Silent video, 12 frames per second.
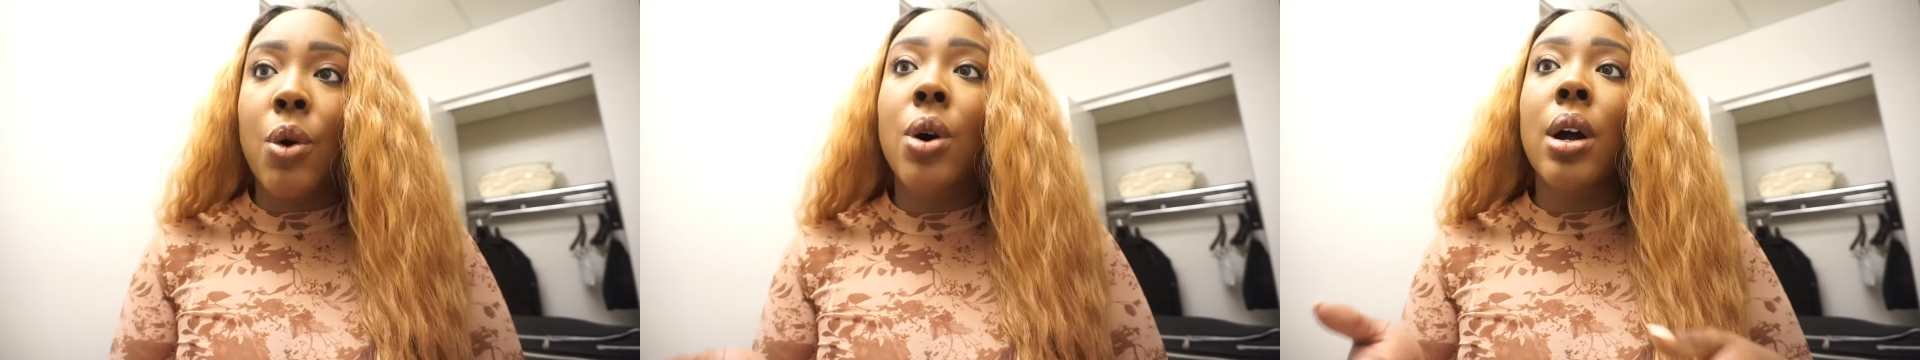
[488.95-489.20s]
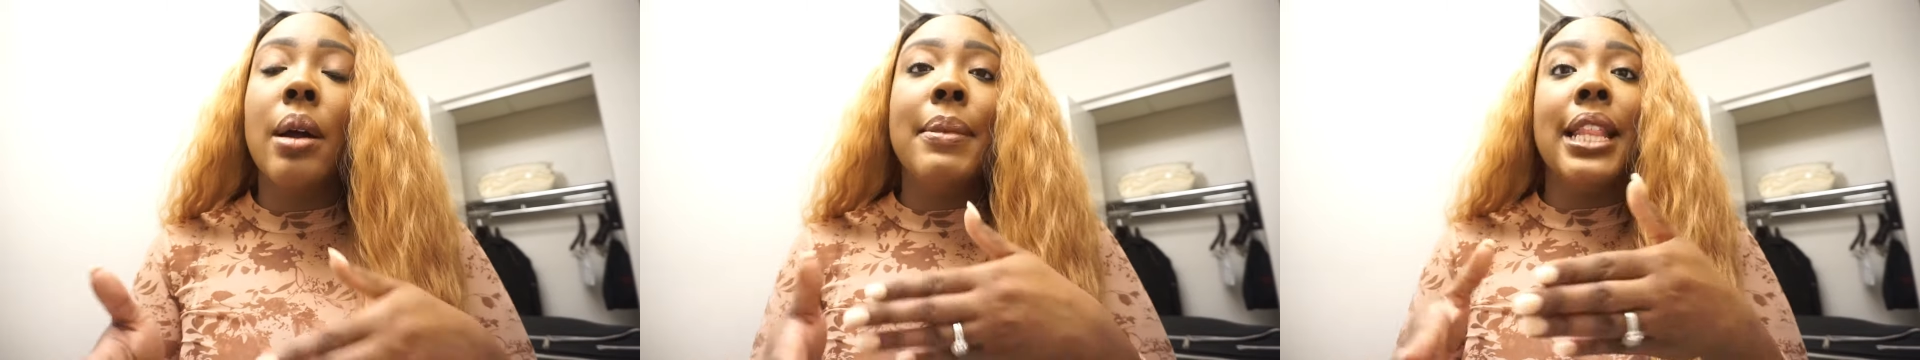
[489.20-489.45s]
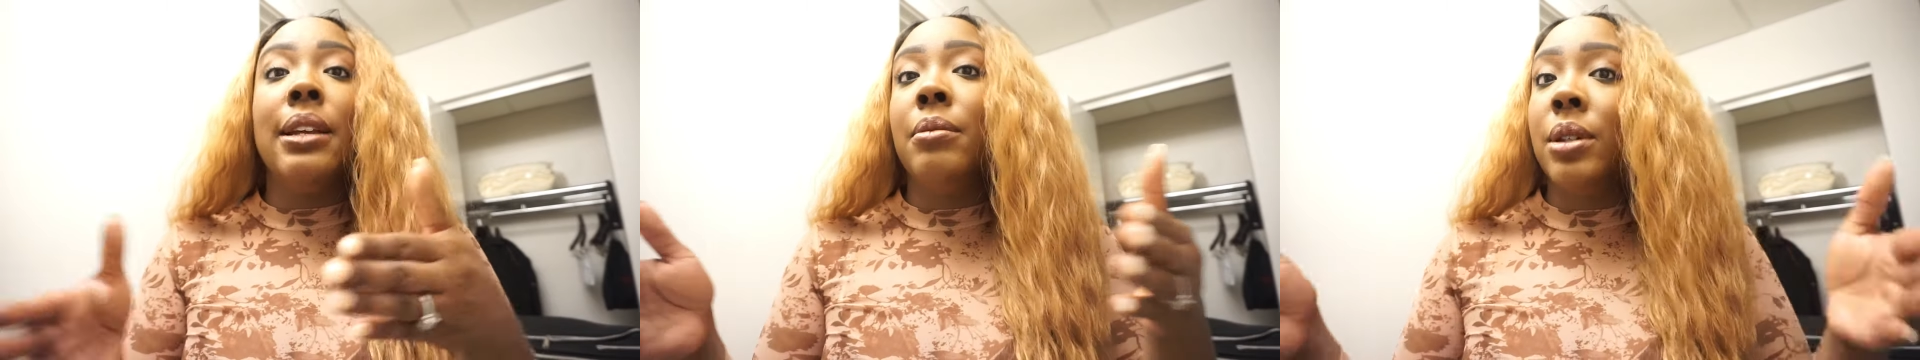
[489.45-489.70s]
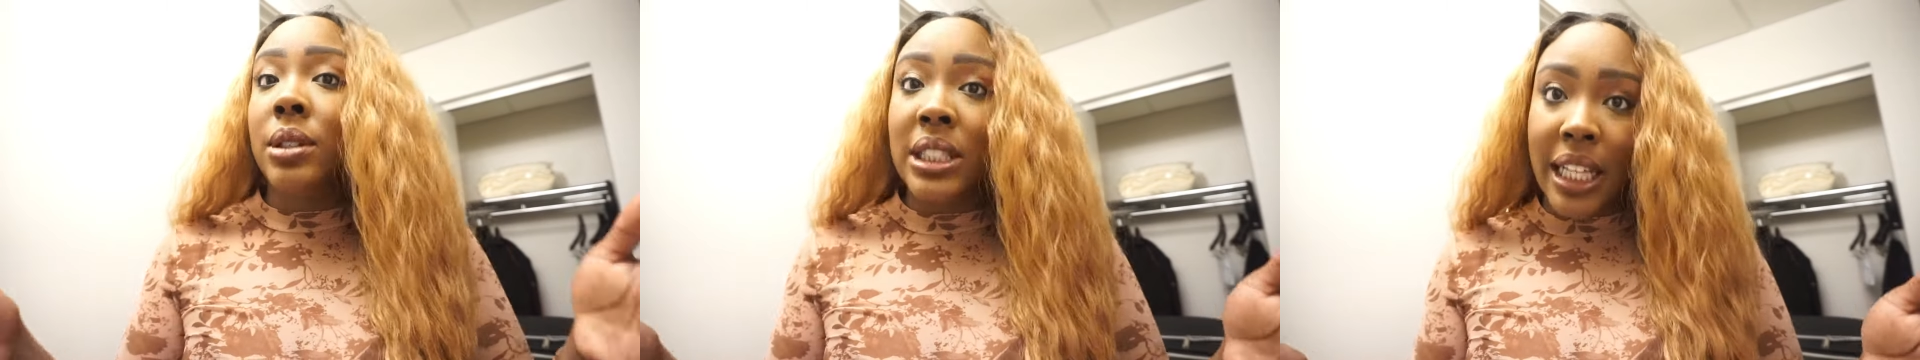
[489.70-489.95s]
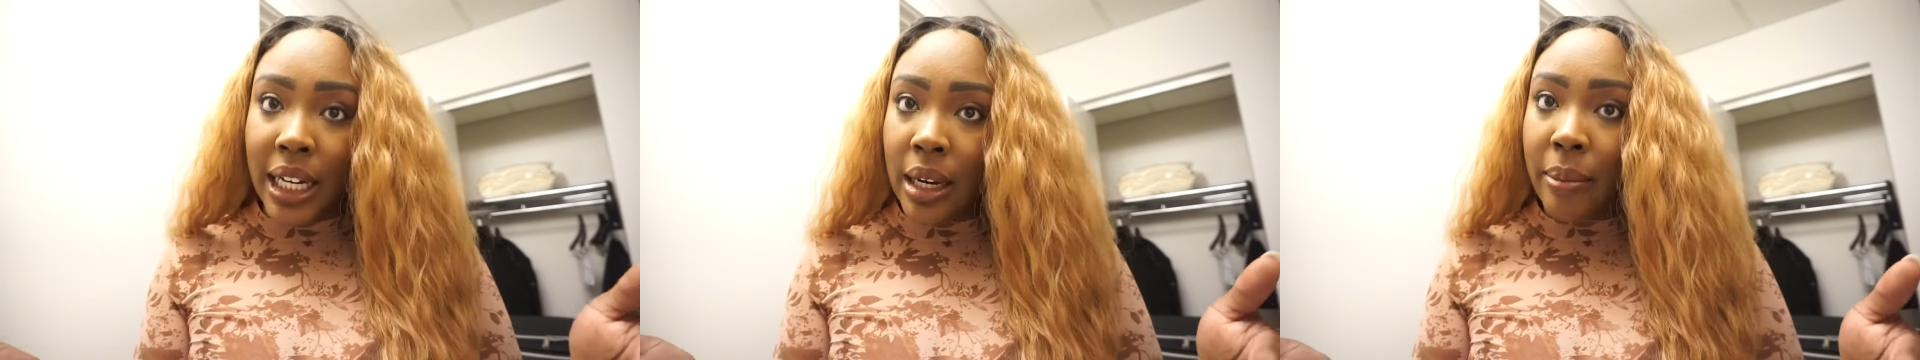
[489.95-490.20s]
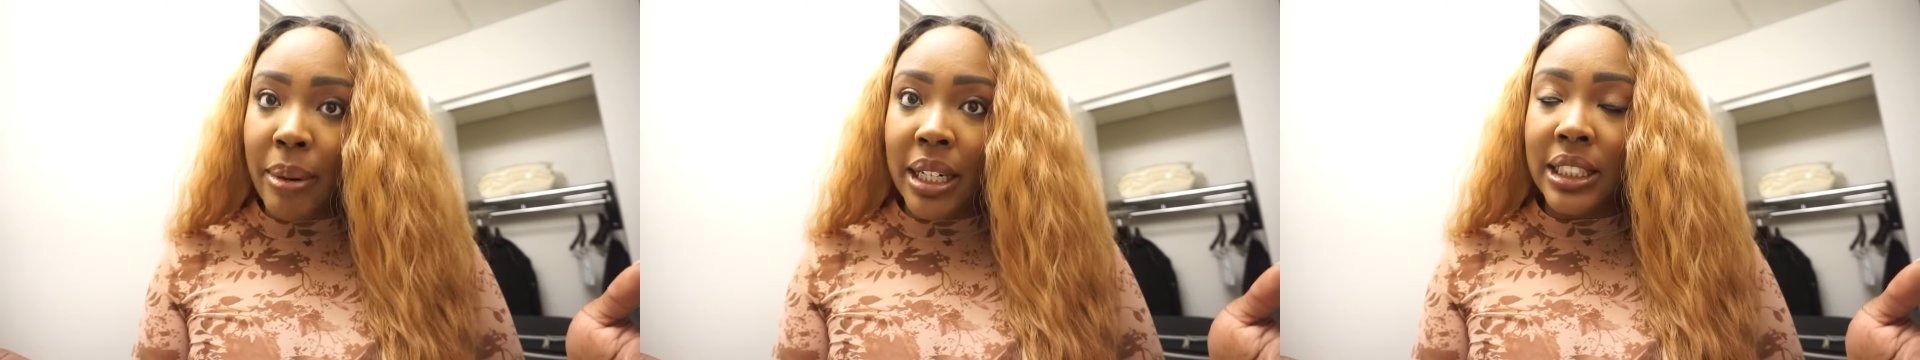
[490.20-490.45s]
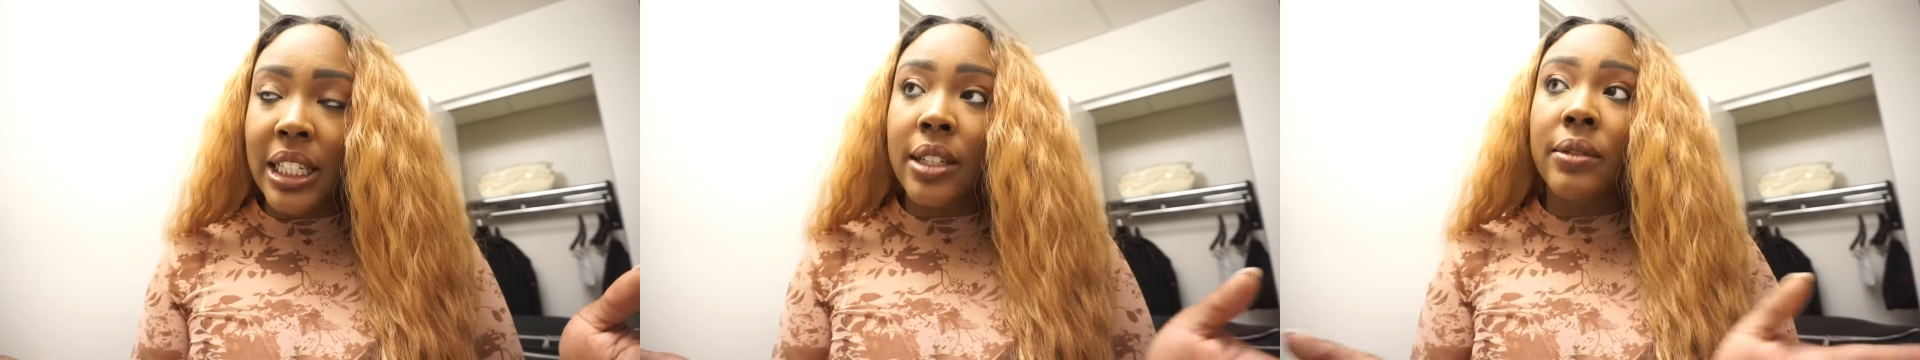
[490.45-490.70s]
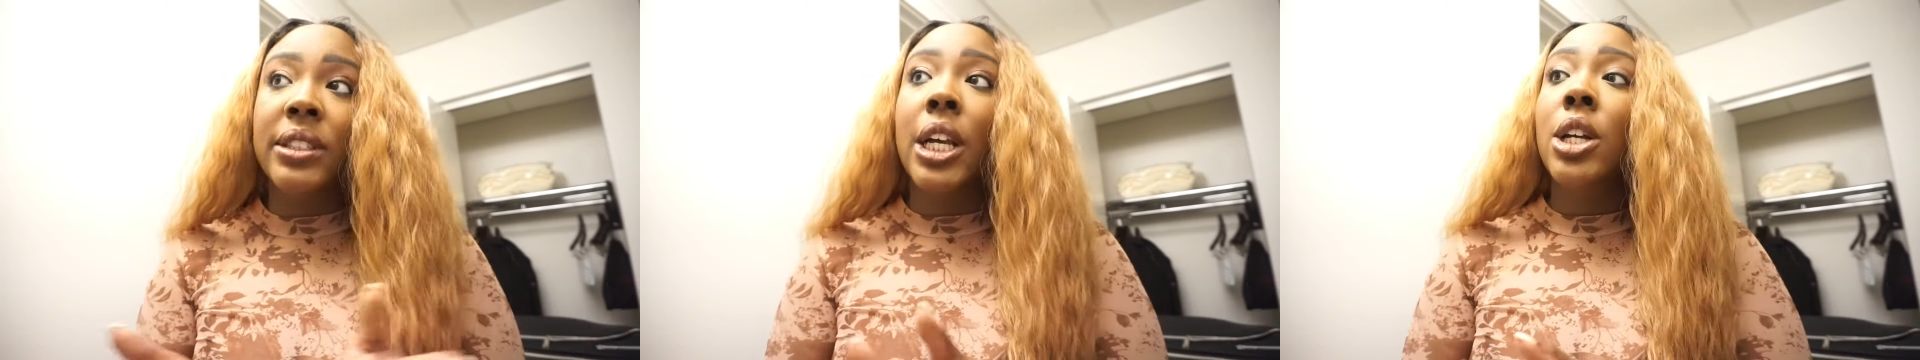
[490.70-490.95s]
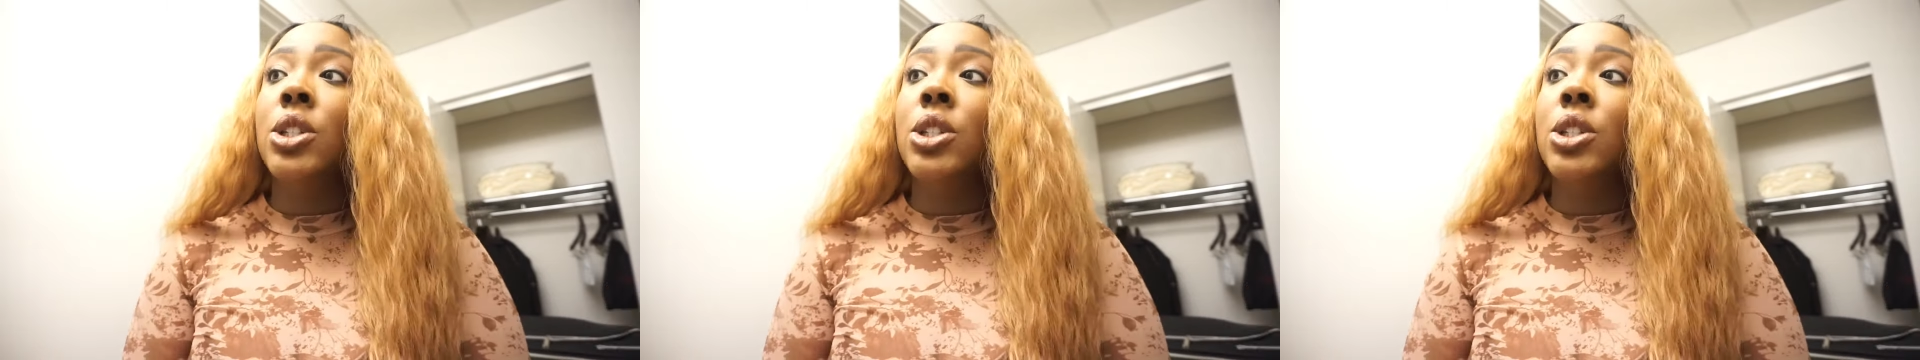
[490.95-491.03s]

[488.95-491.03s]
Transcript: warm and then we'll set it up ourselves.